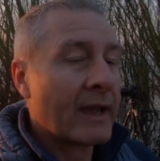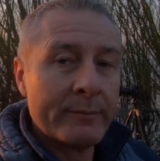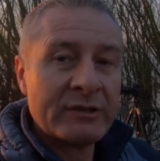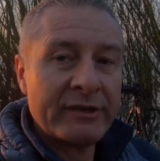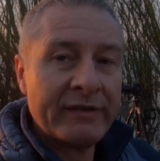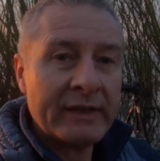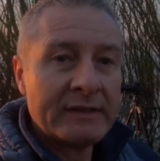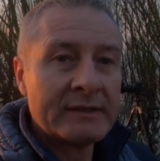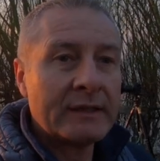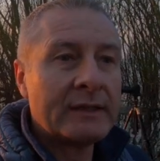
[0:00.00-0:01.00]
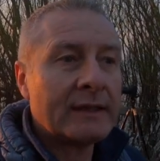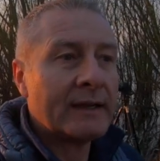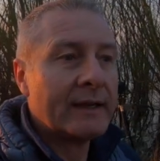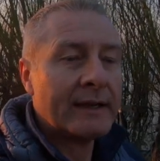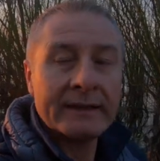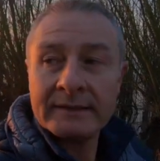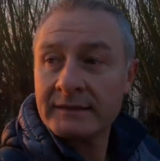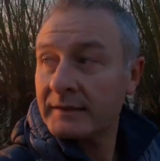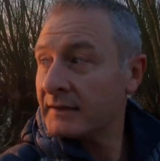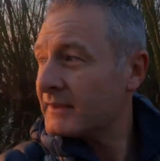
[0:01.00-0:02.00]
Cambridgeshire Fens.
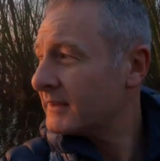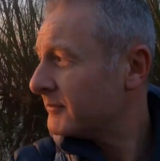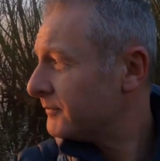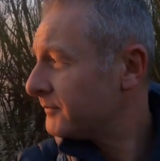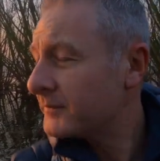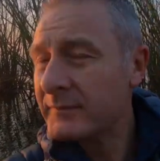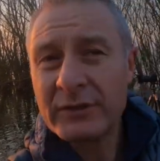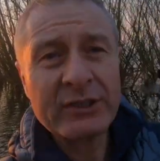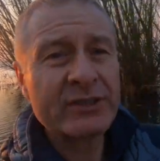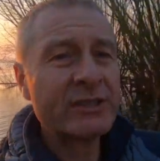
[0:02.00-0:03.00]
And as you can